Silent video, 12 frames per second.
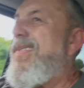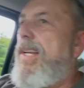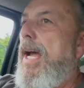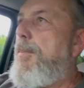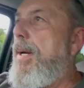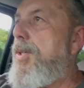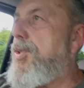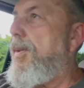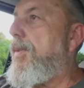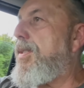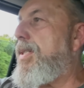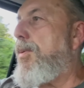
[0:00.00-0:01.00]
I'm not sure if
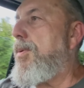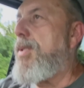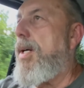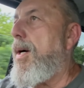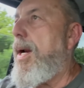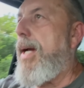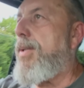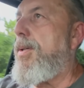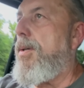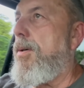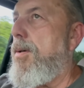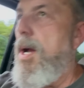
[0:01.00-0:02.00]
this thing was in an
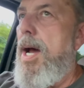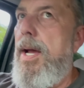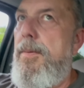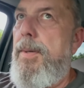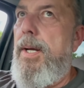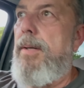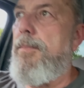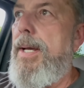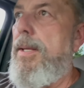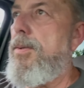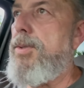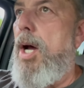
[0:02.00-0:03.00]
accident or not, but man,
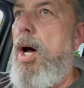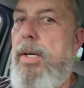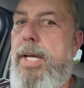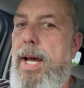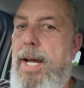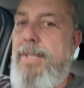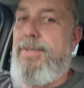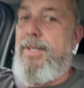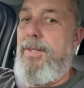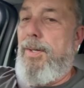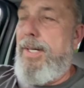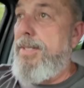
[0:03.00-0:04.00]
there's all kinds of
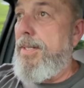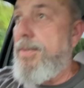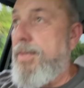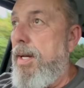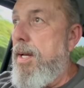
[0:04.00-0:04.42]
noises.